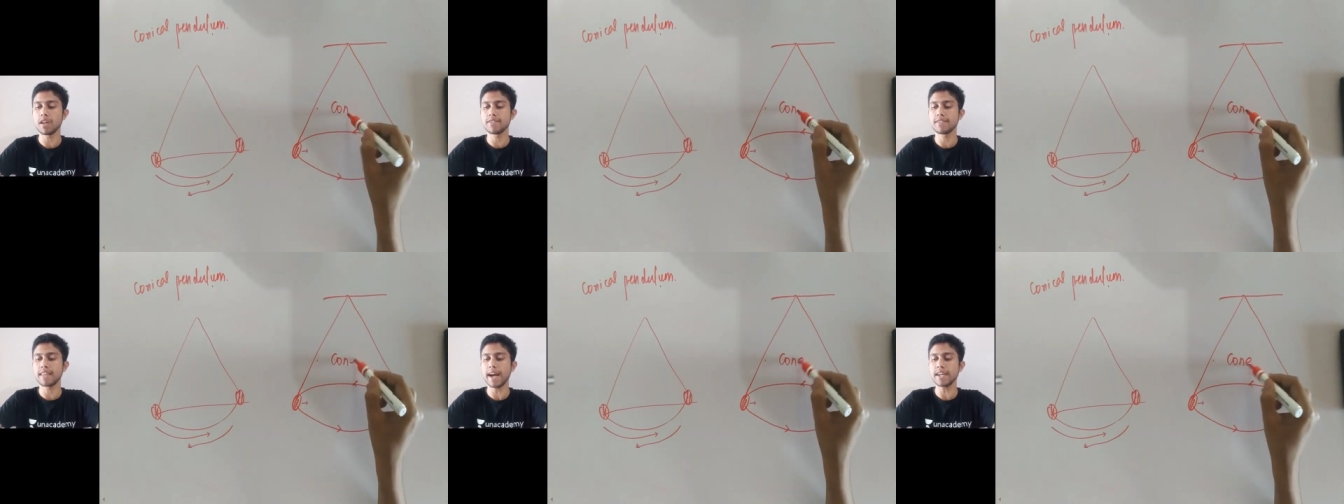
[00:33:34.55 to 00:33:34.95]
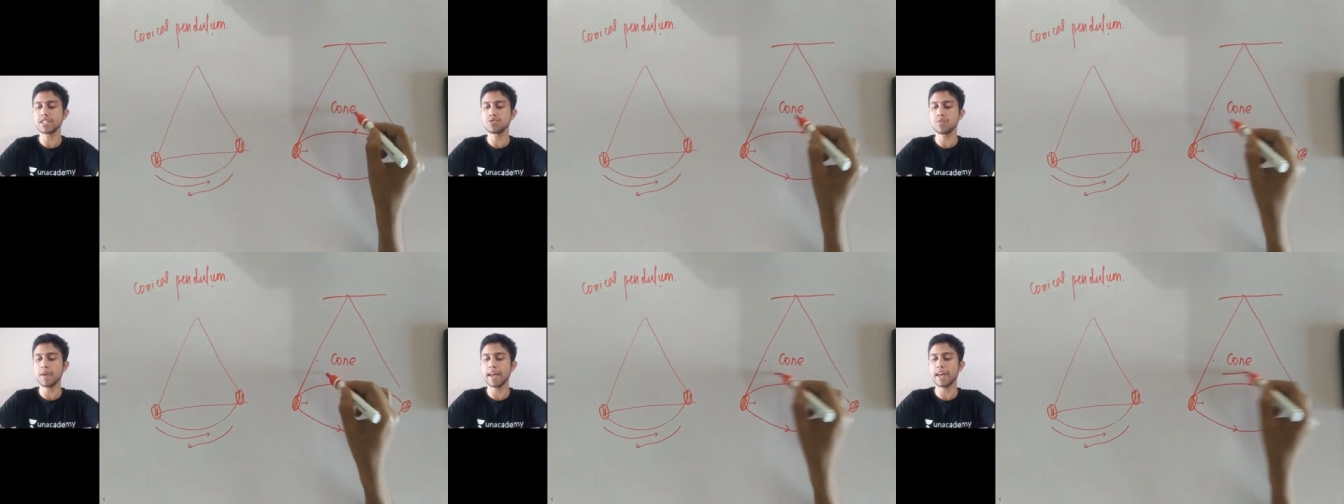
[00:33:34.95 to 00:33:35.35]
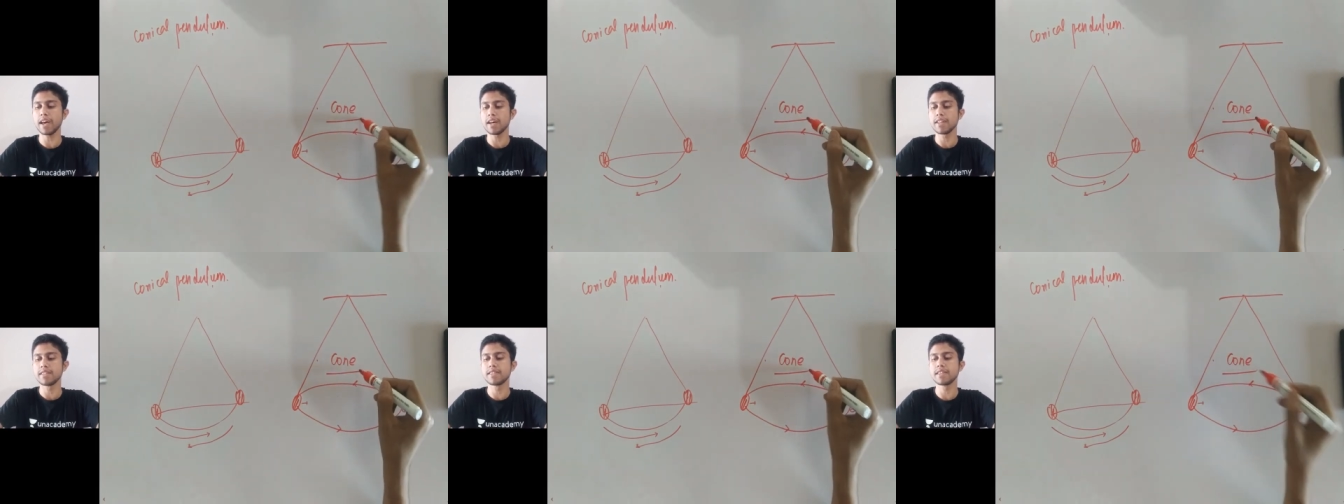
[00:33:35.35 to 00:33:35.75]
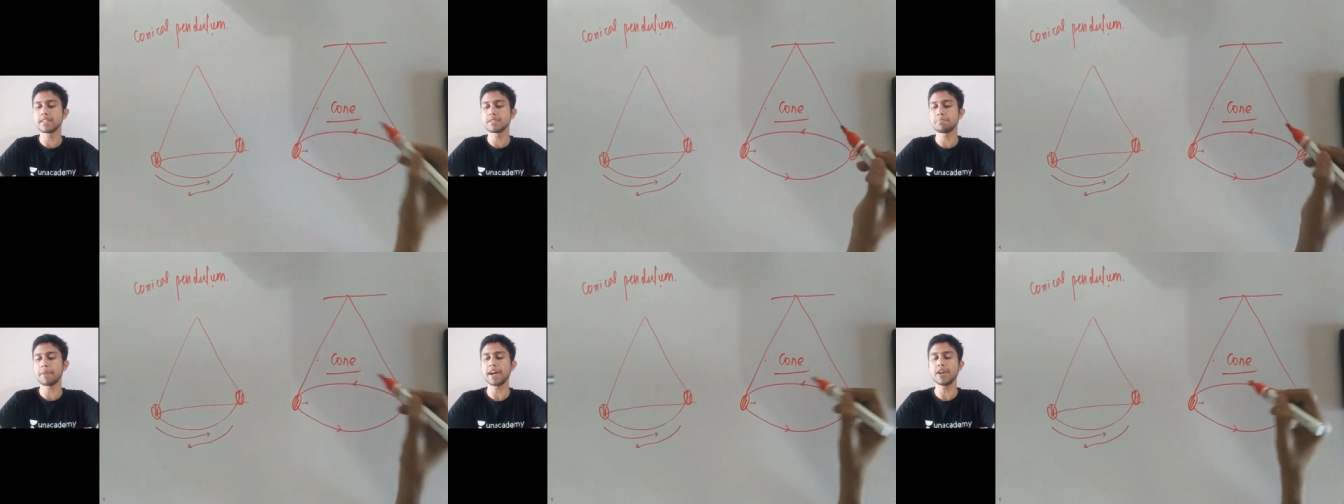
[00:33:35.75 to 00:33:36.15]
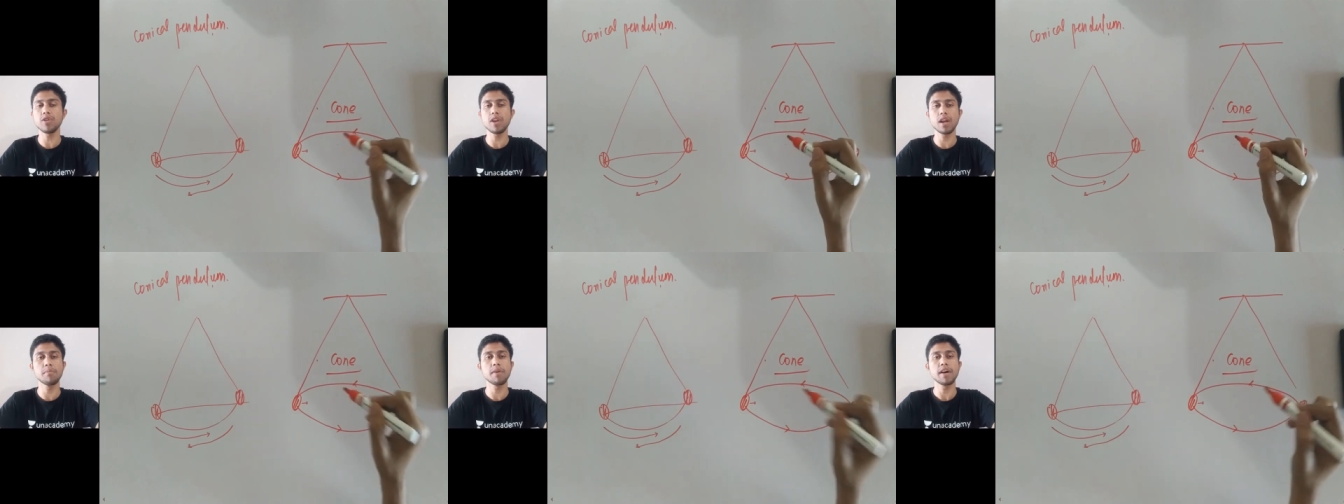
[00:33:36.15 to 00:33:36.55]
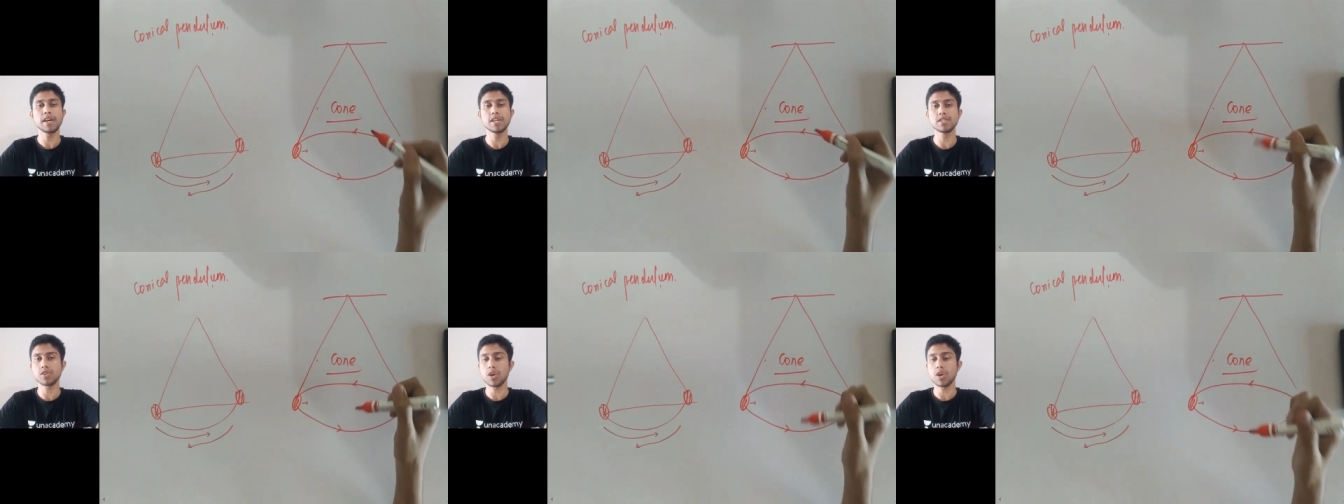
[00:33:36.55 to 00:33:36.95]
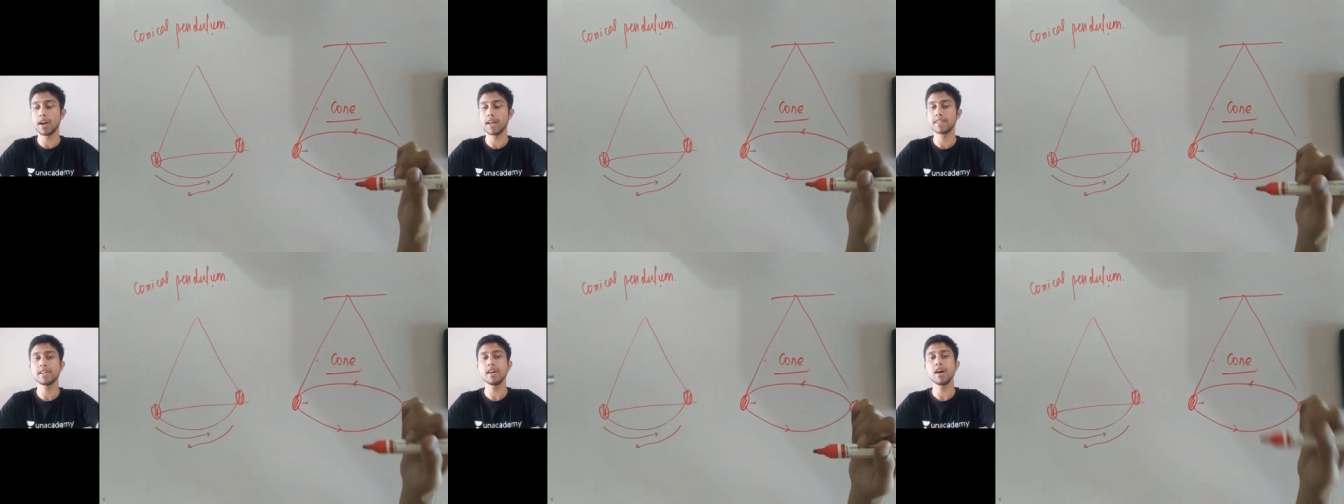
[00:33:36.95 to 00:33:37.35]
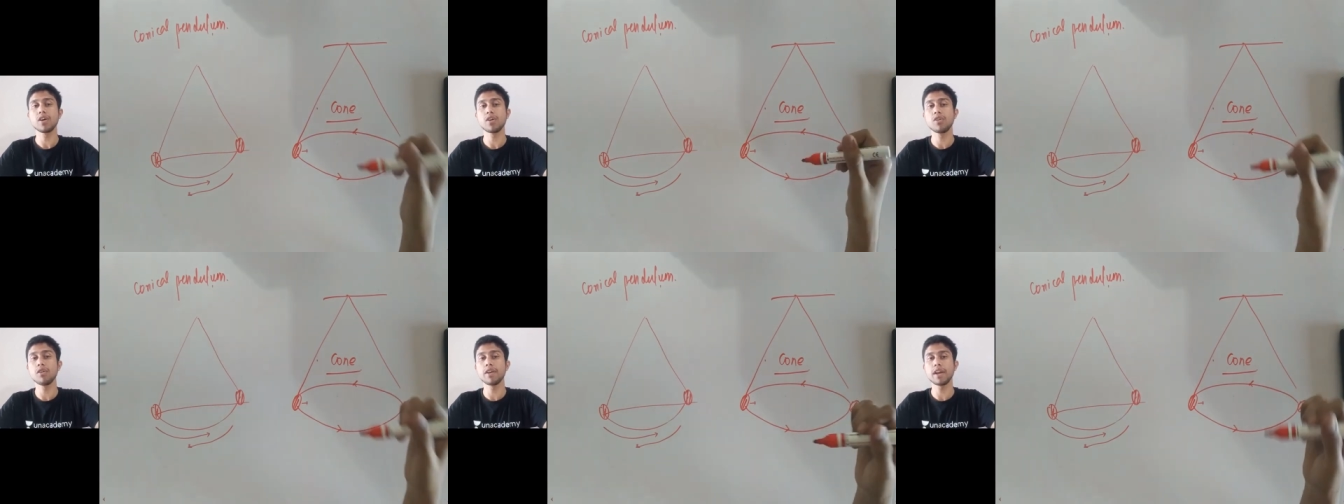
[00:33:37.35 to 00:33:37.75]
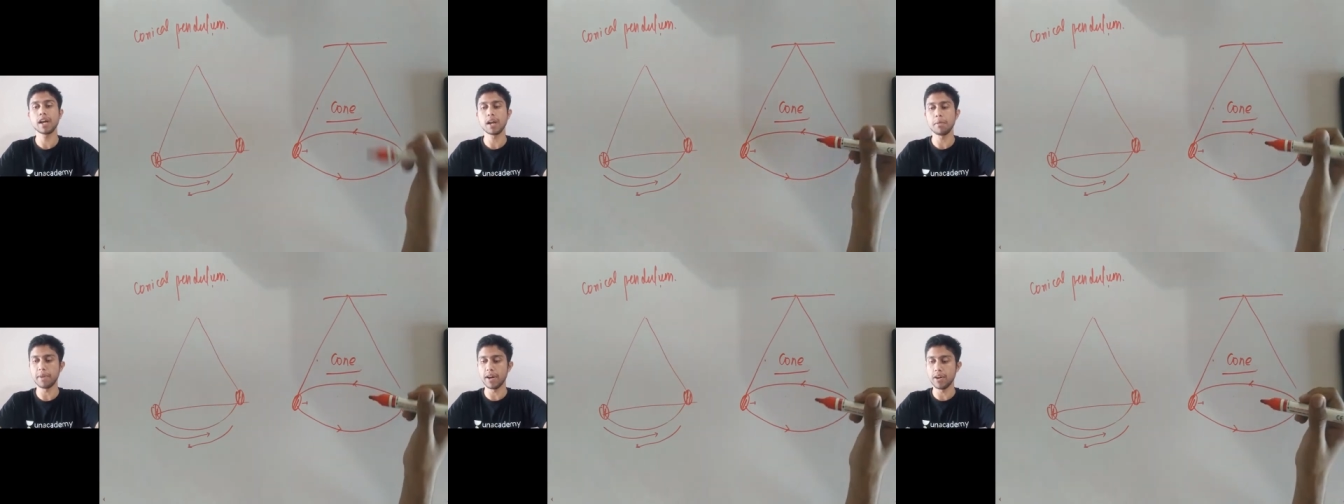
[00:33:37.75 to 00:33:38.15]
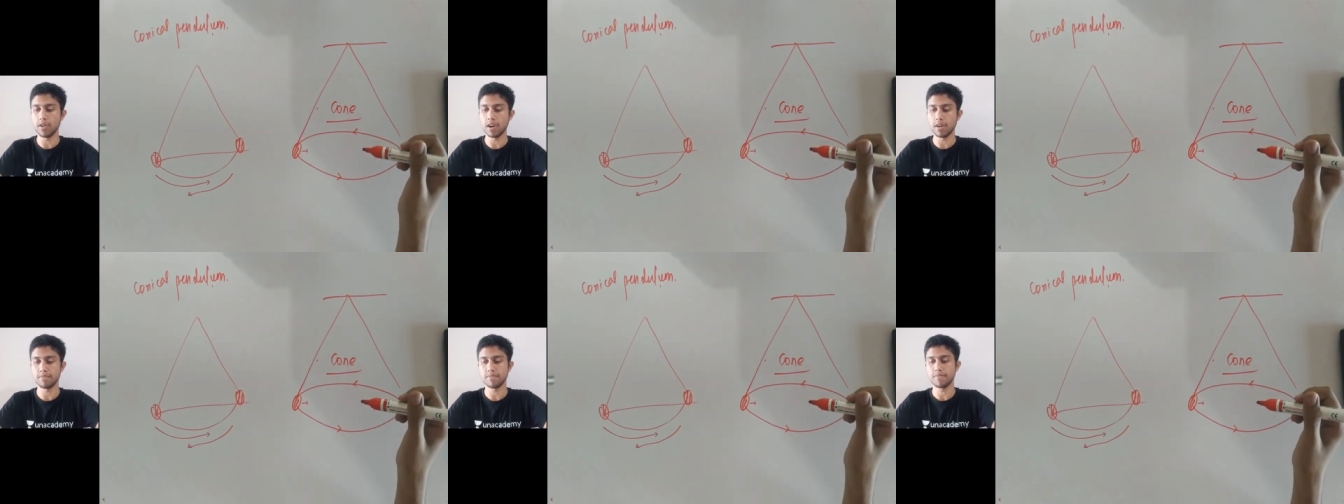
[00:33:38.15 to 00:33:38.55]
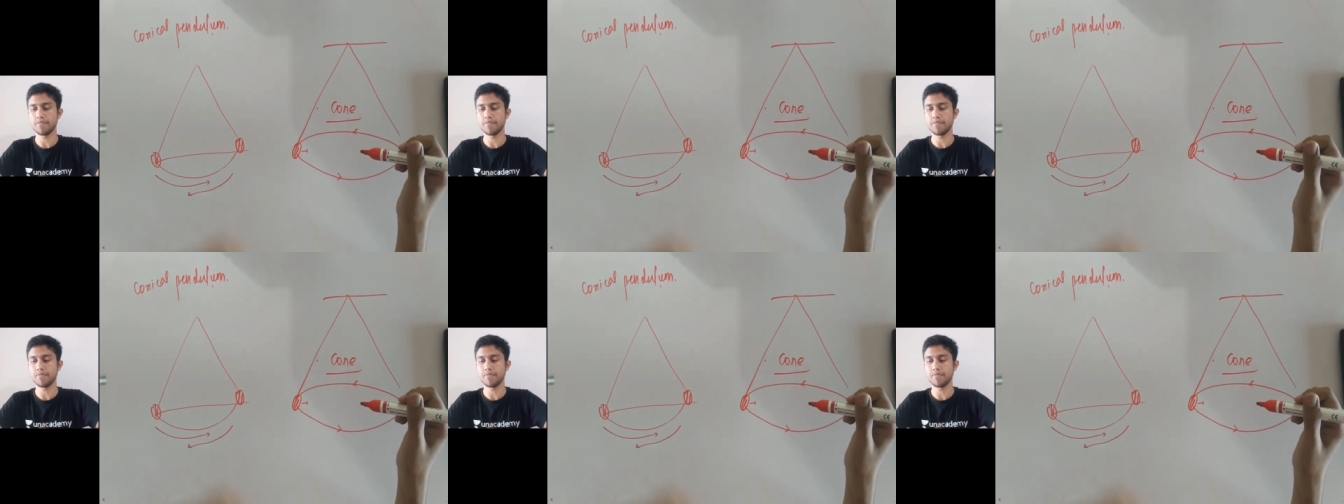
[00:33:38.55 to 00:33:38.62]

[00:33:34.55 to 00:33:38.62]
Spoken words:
That's why this pendulum is called as a conical pendulum.